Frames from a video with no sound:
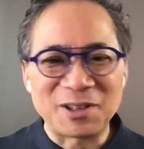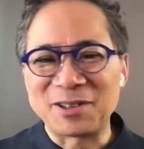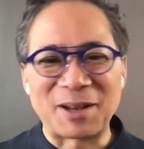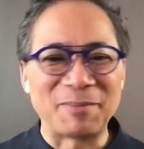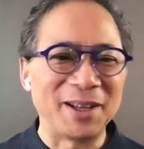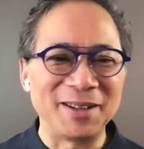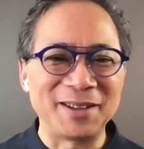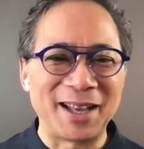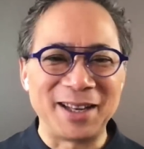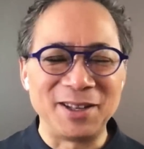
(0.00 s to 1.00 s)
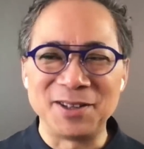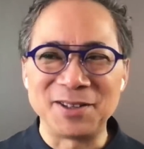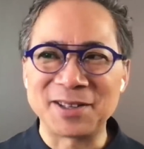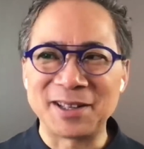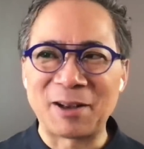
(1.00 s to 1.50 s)
something that
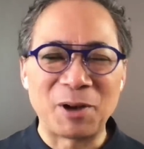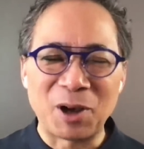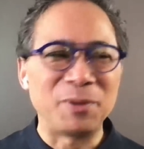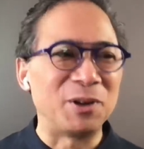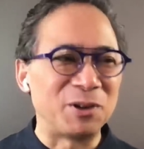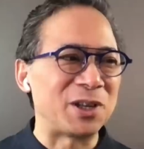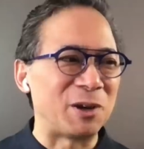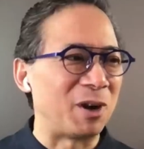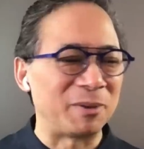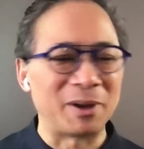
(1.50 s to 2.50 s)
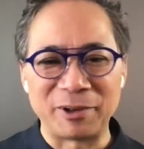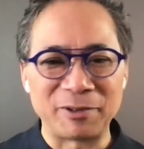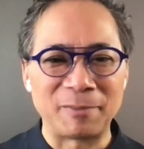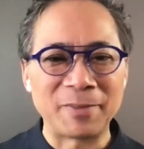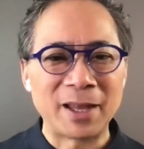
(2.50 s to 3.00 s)
will help you understand where I'm coming from.